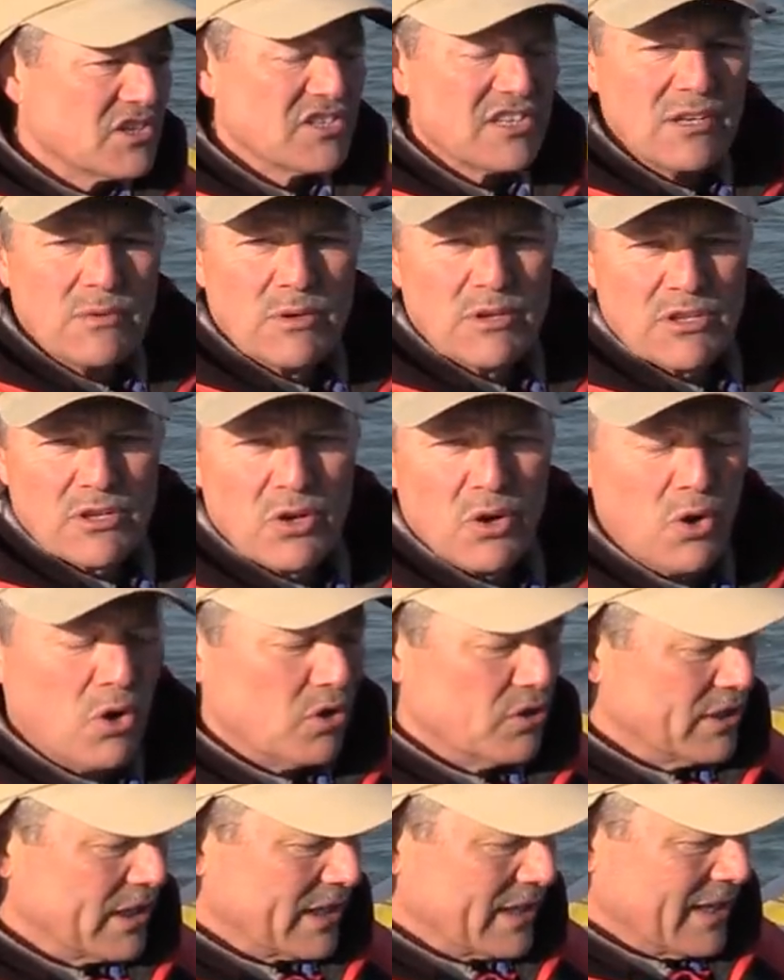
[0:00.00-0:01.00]
see where they're
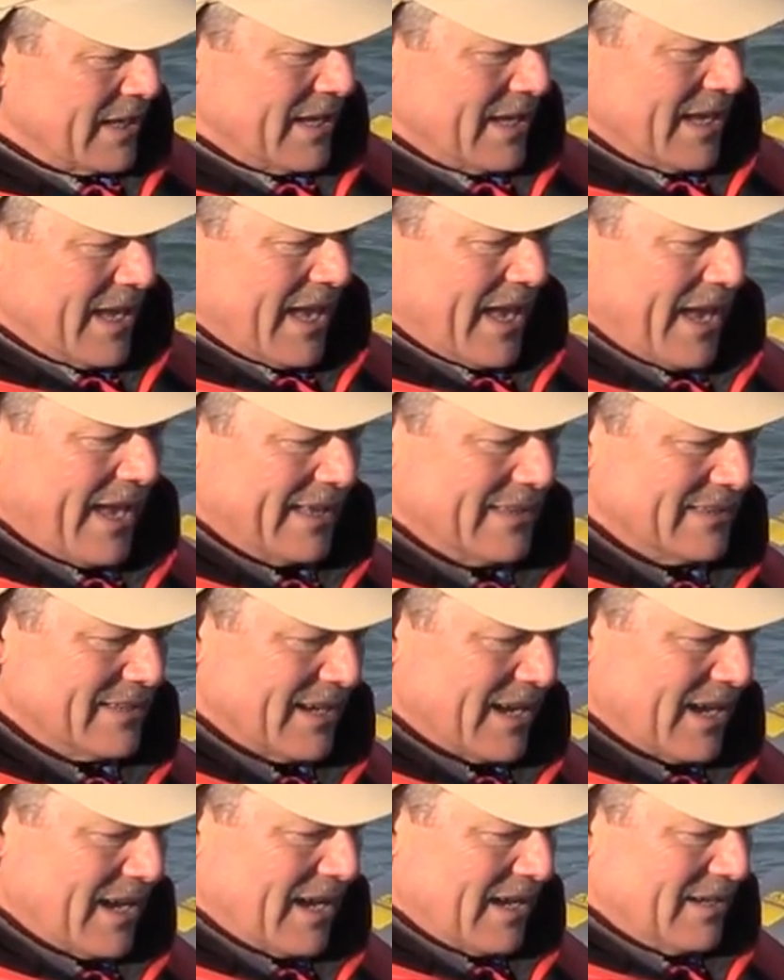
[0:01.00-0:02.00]
holding. And
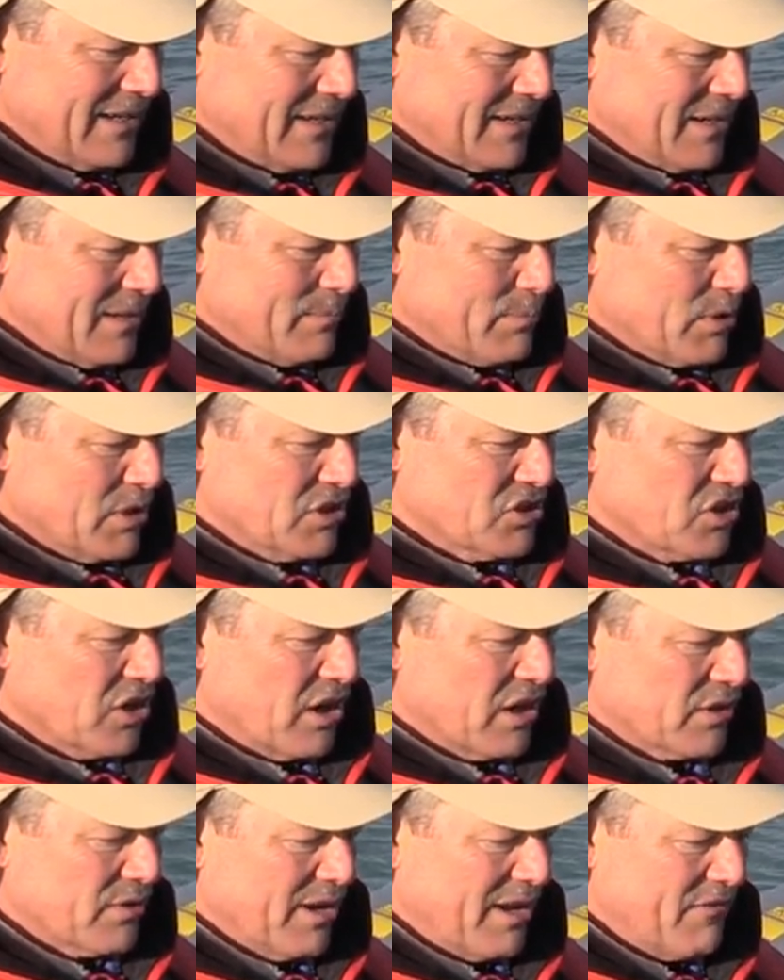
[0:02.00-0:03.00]
perch
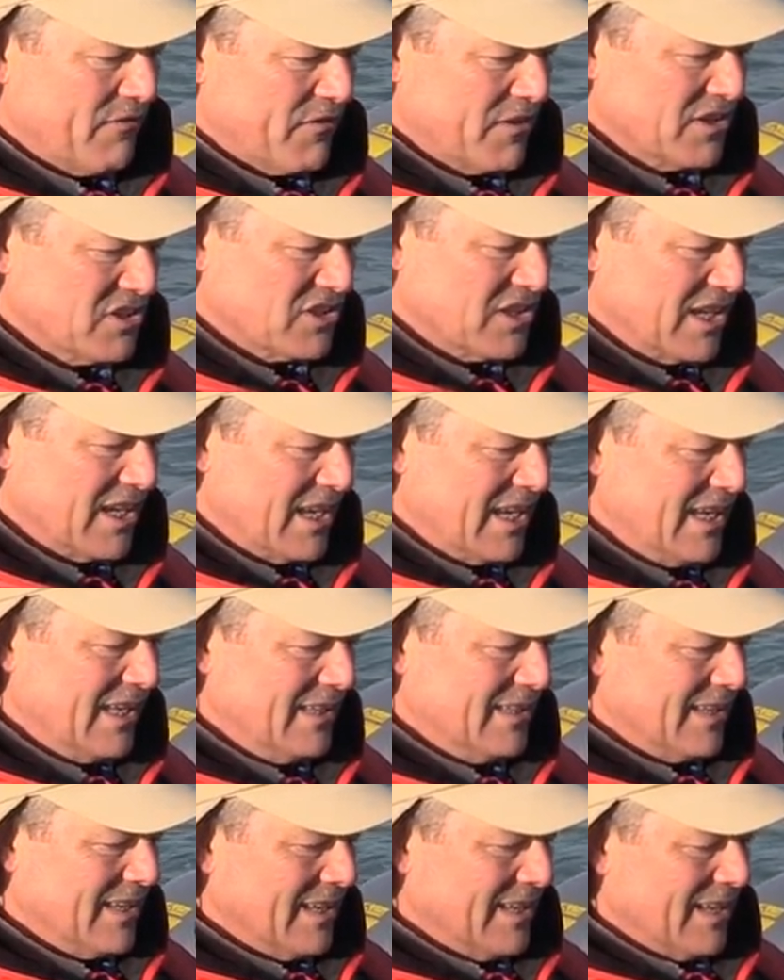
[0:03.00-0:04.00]
are a great fish to
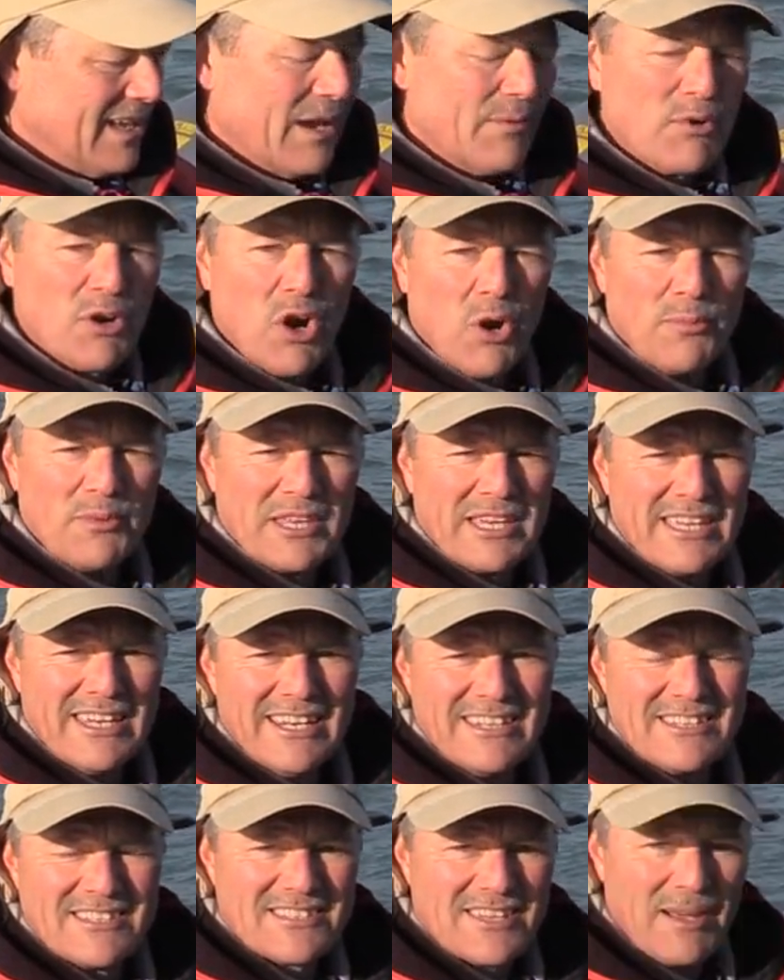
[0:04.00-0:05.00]
eat, and we're hoping to get
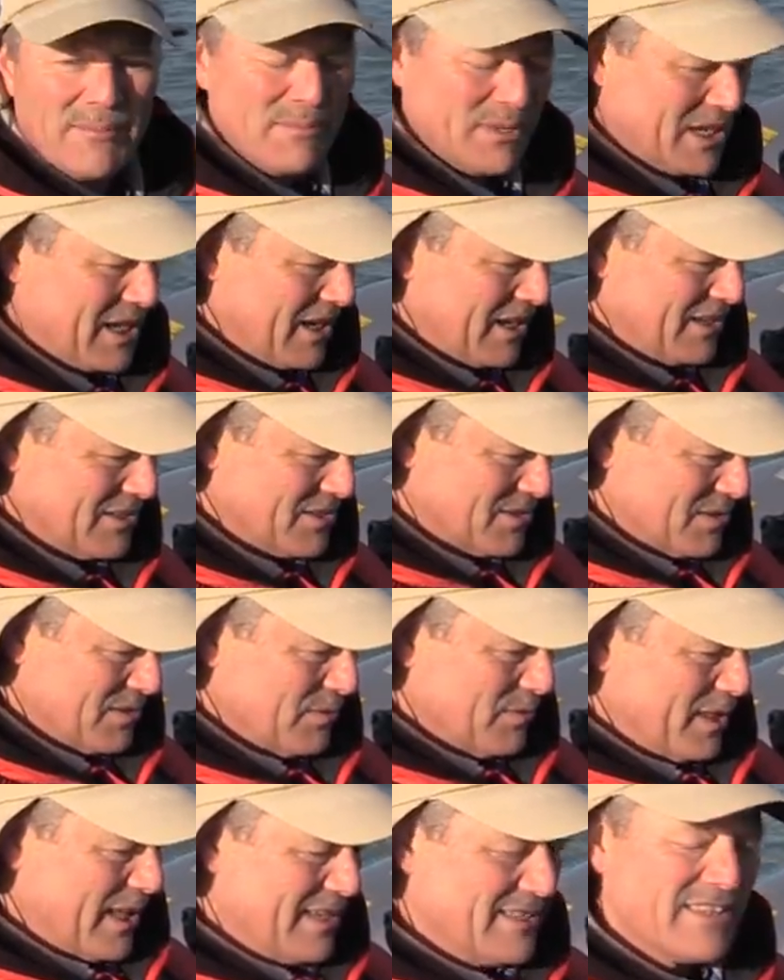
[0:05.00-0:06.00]
into some because it
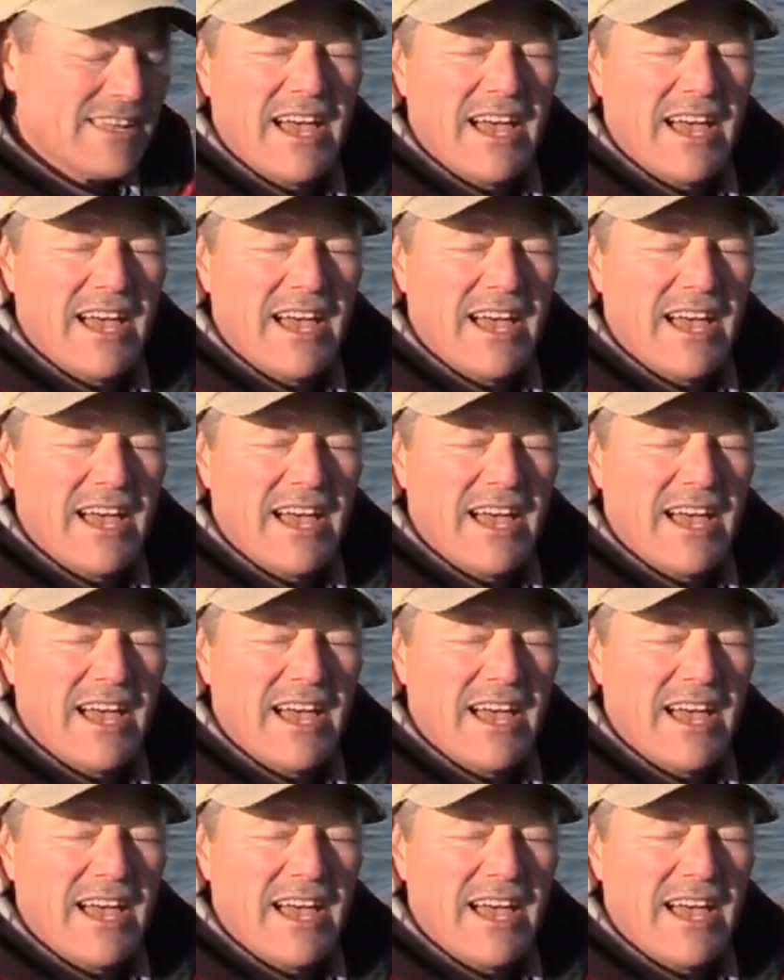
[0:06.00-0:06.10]
would be nice